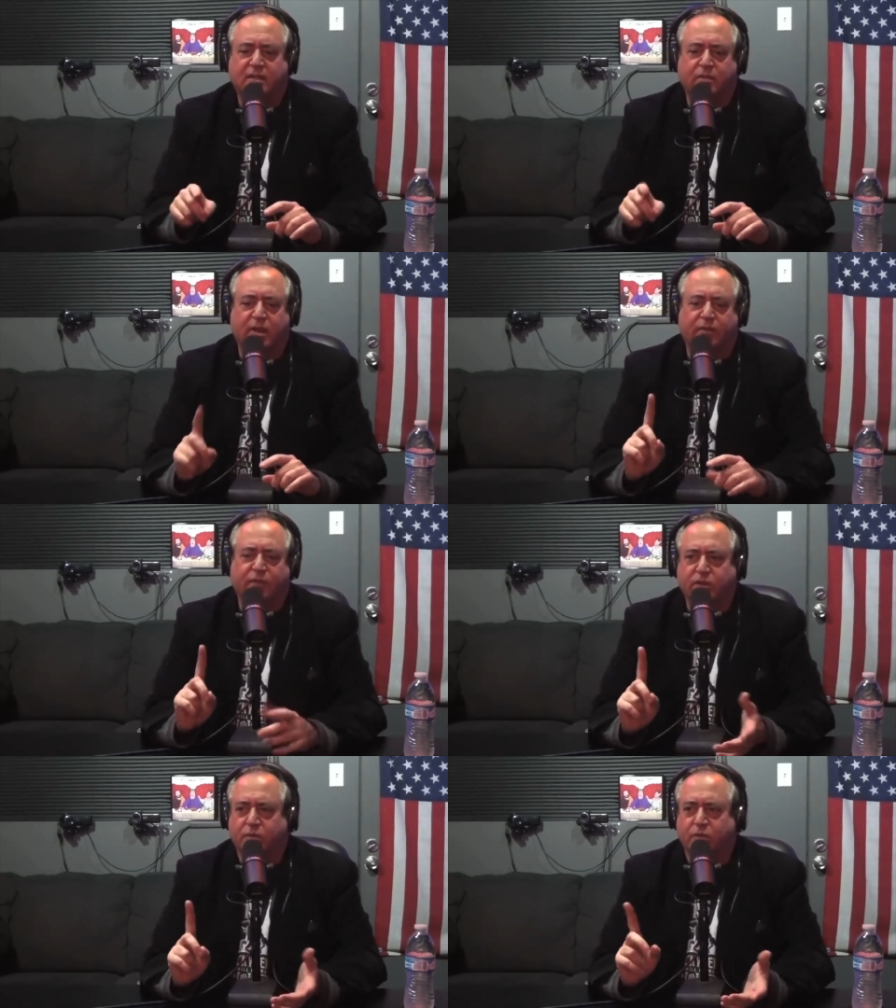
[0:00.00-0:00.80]
Well,
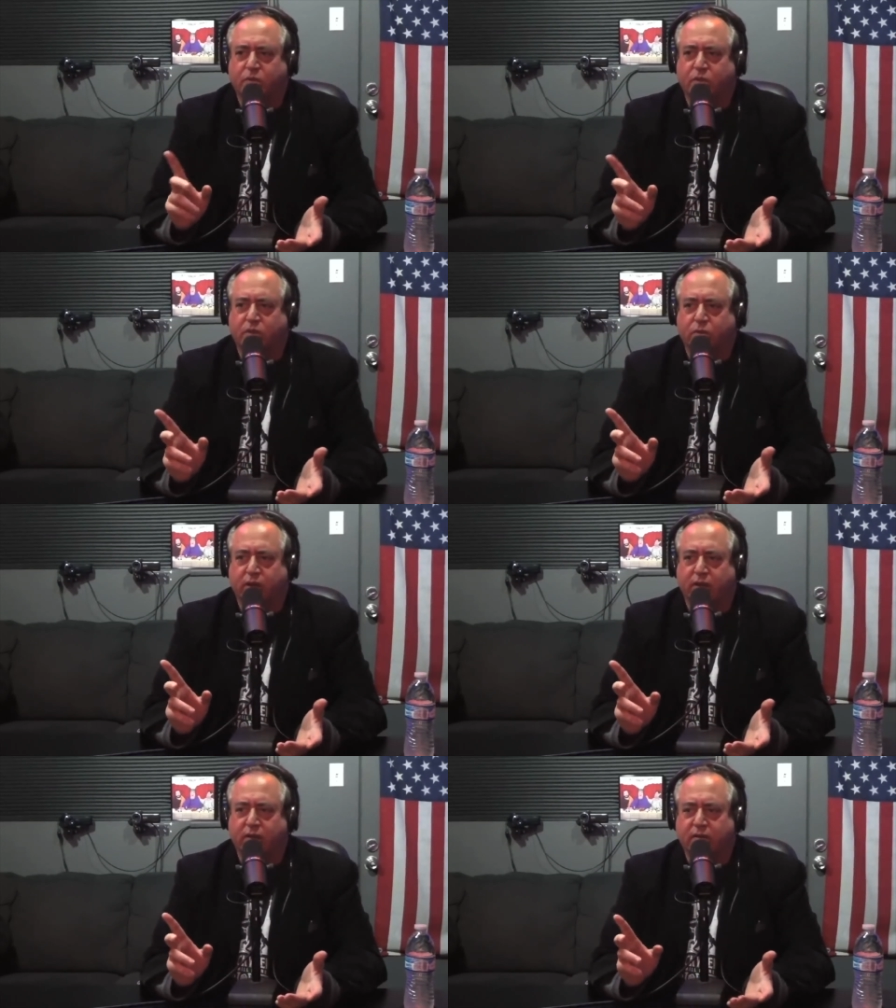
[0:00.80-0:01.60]
first it was one
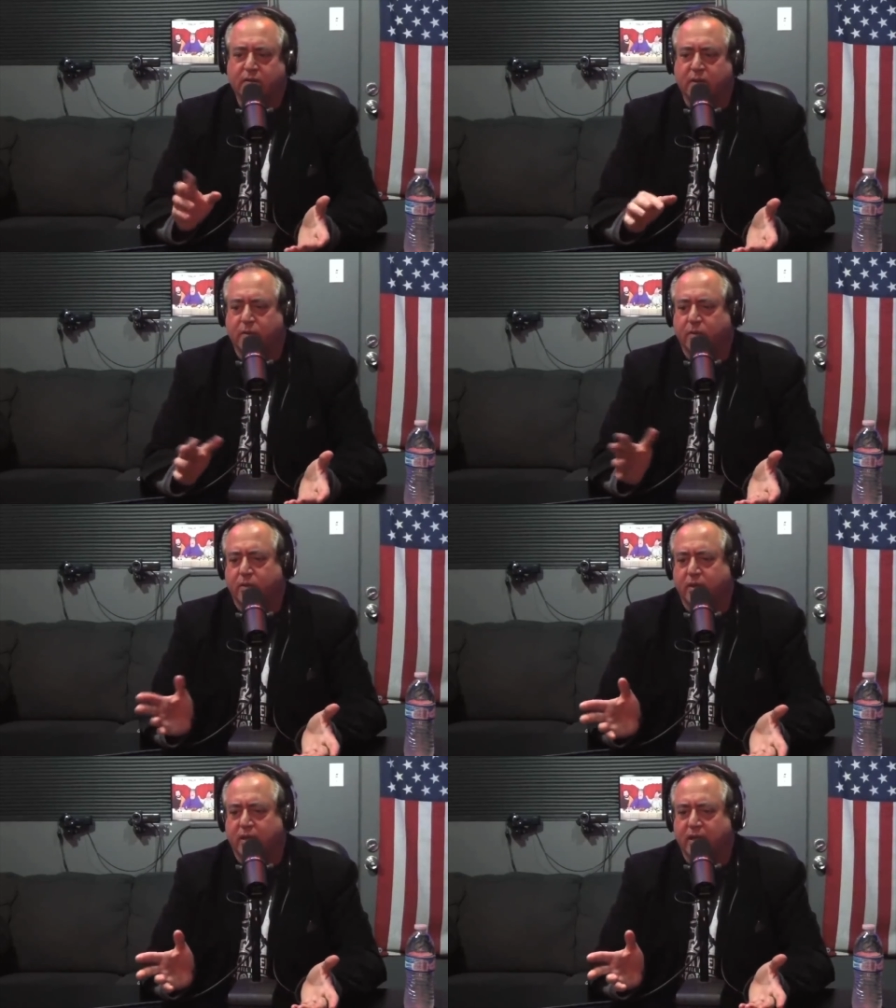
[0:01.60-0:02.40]
tweet. No
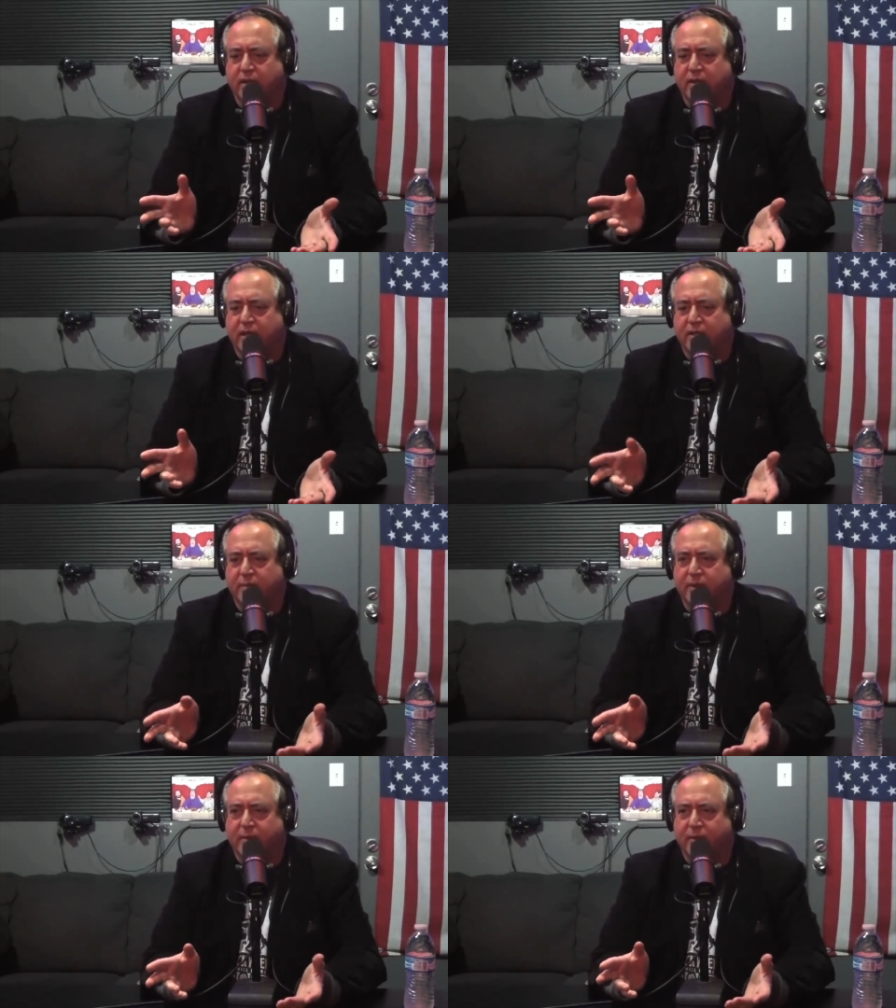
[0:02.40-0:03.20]
one, how, how does it
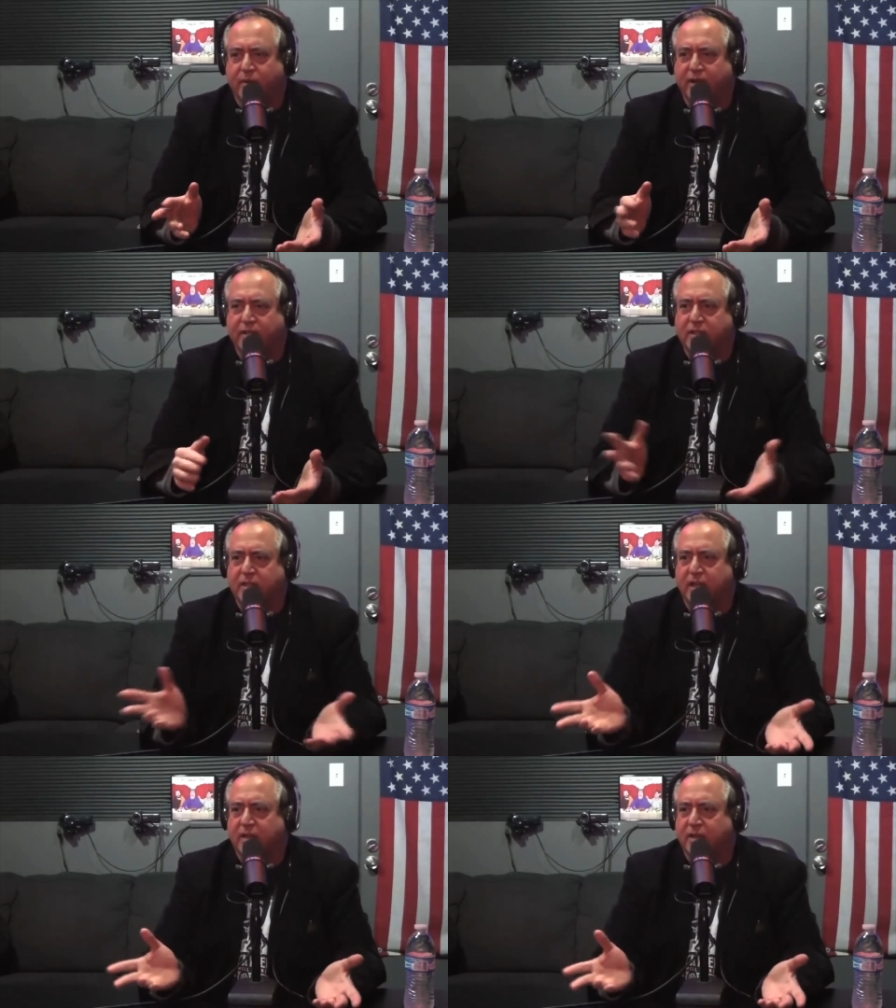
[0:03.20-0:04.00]
make me
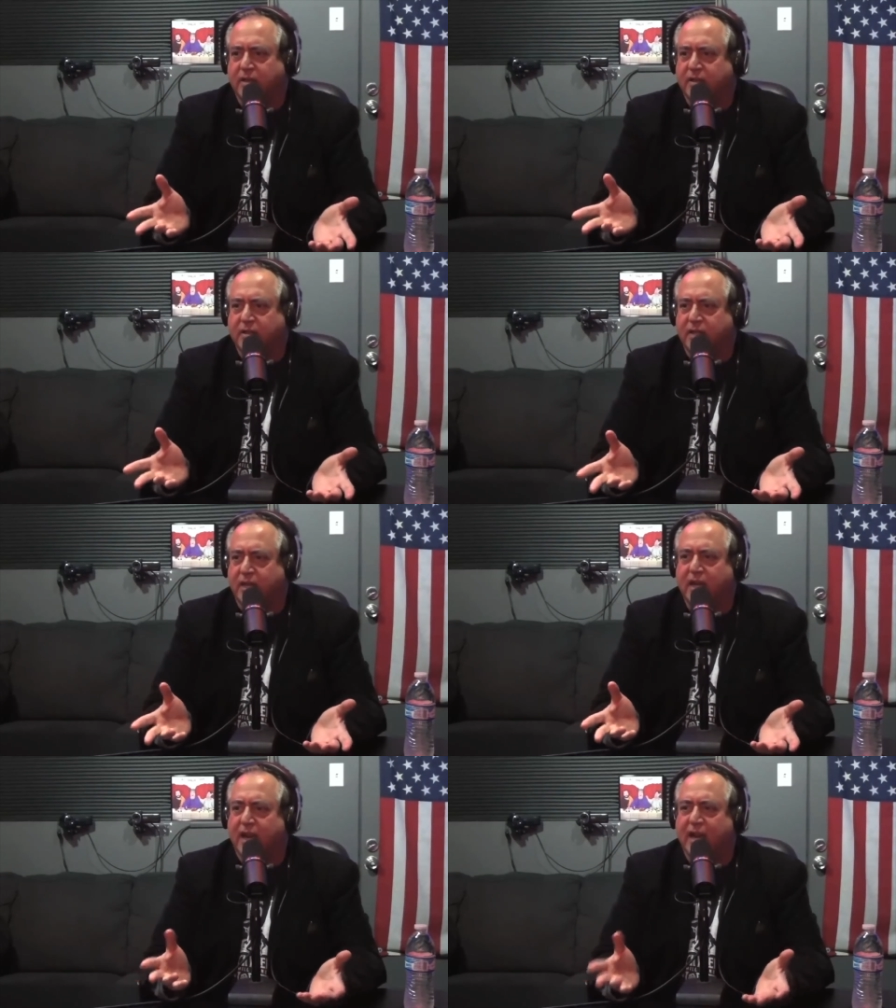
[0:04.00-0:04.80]
racist? I didn't
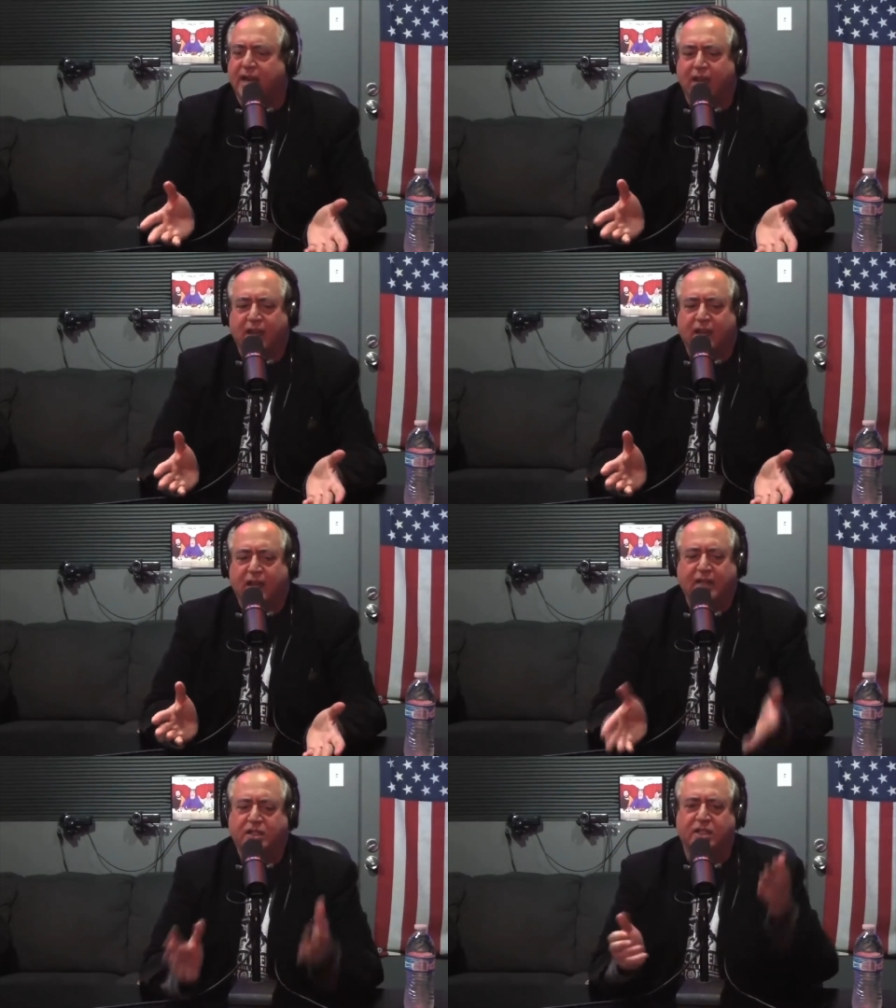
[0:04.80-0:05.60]
say, I,
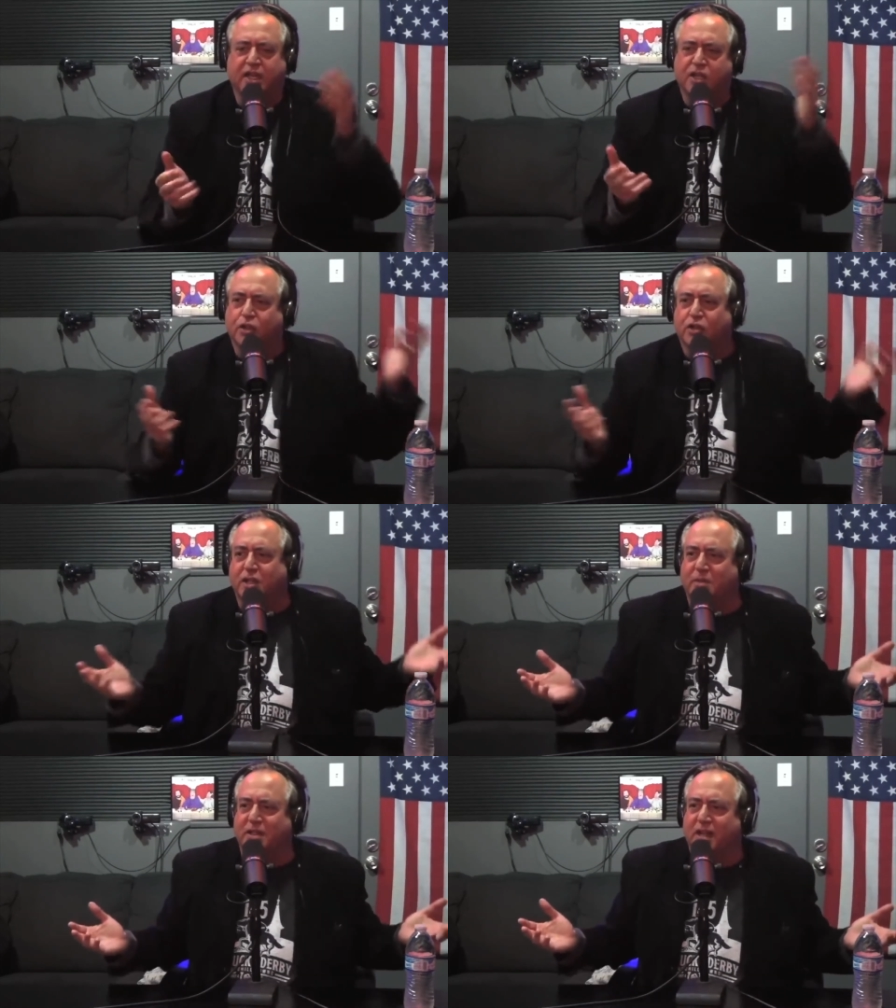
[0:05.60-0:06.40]
I just said I saw
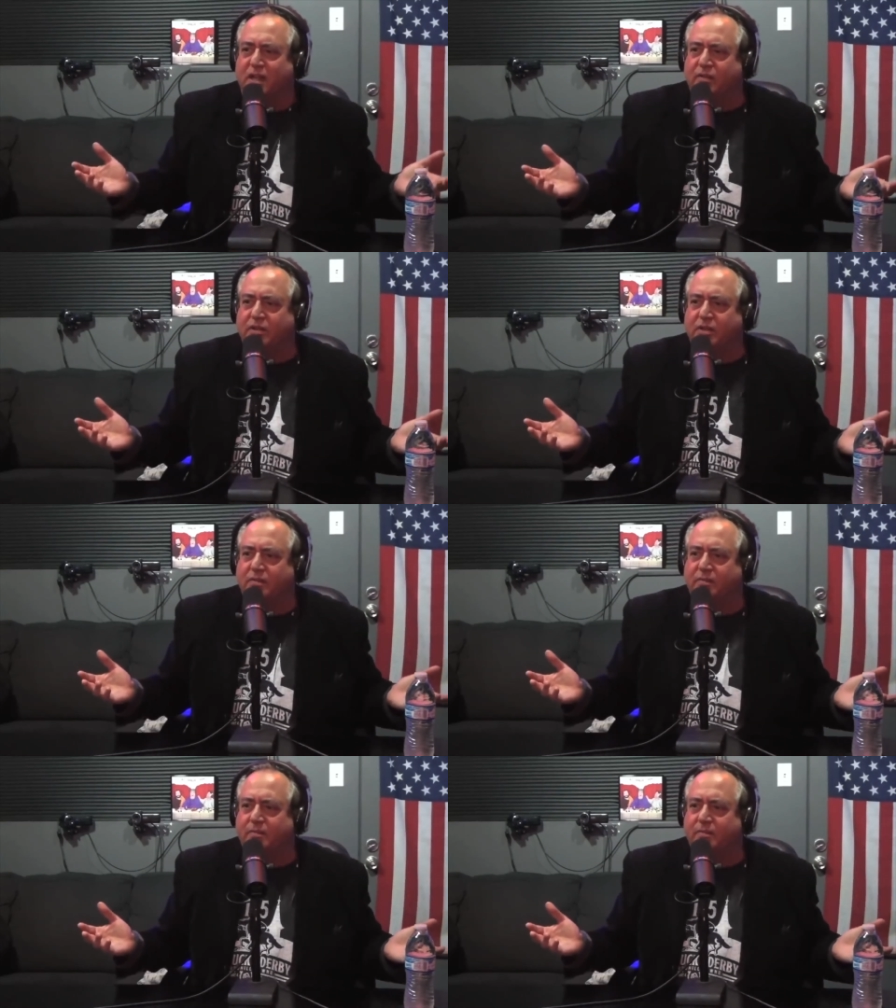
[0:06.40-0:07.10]
something on television.